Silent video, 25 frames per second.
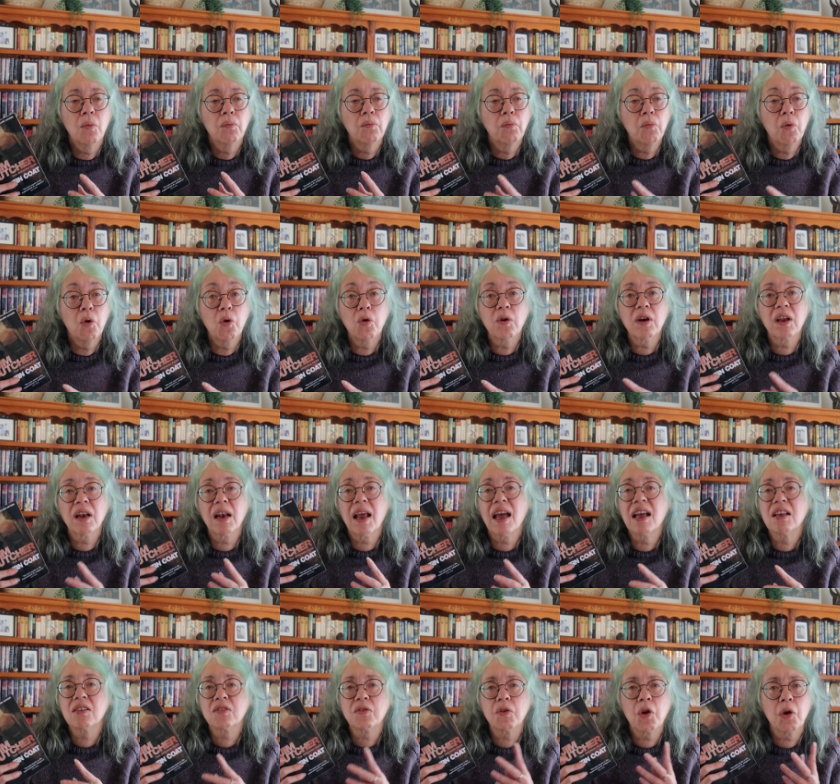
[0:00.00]
Morgan
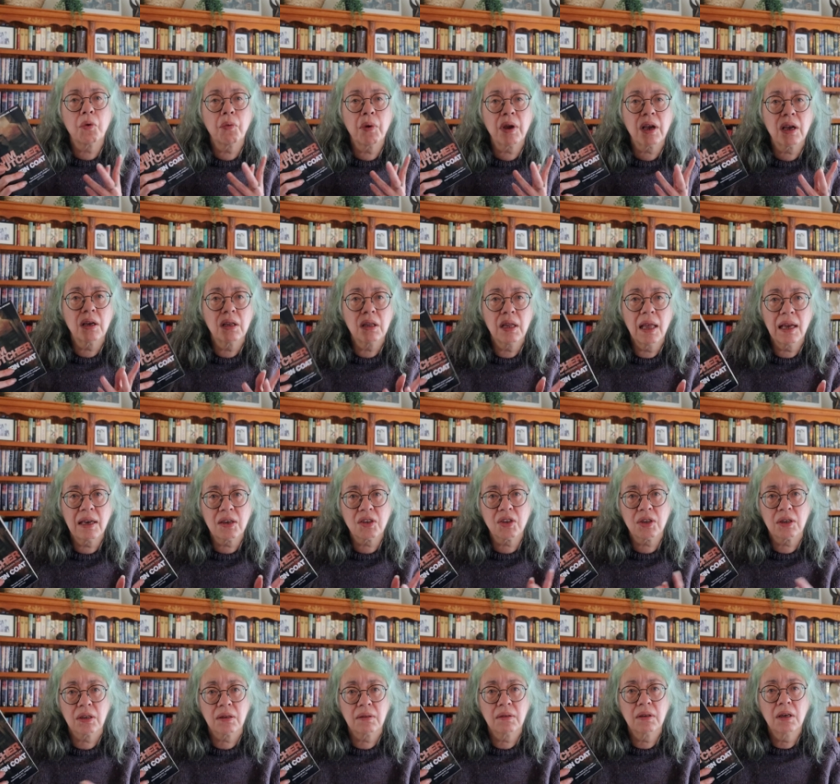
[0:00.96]
has no
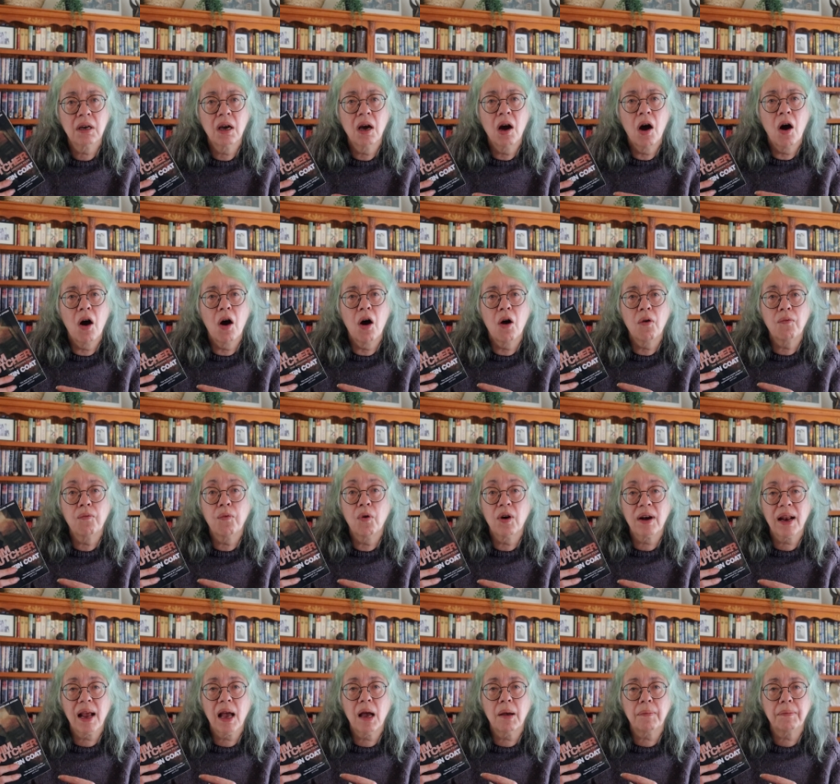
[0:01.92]
recollection of
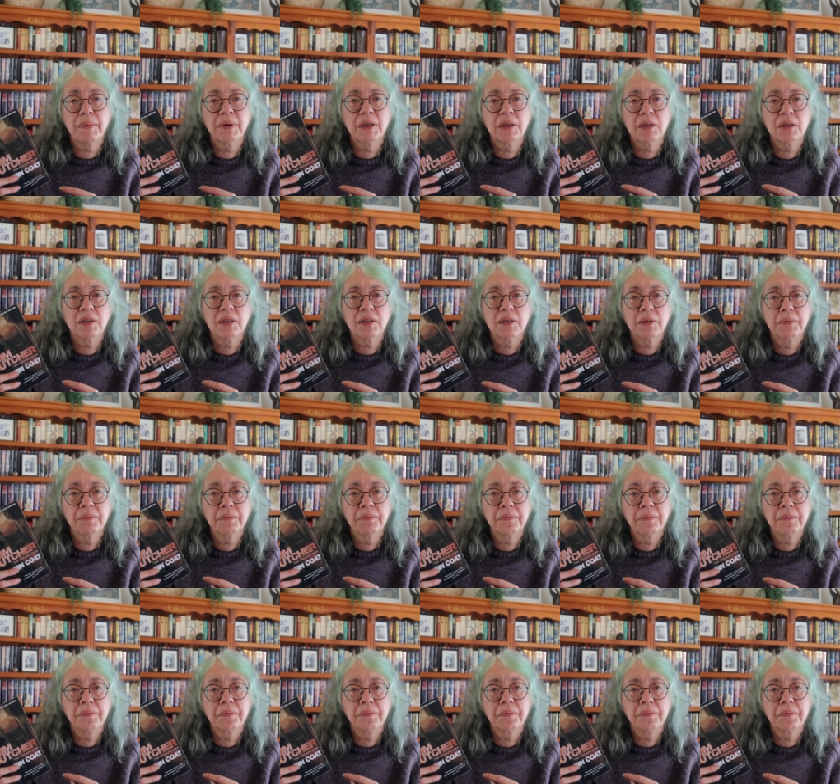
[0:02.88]
what happened.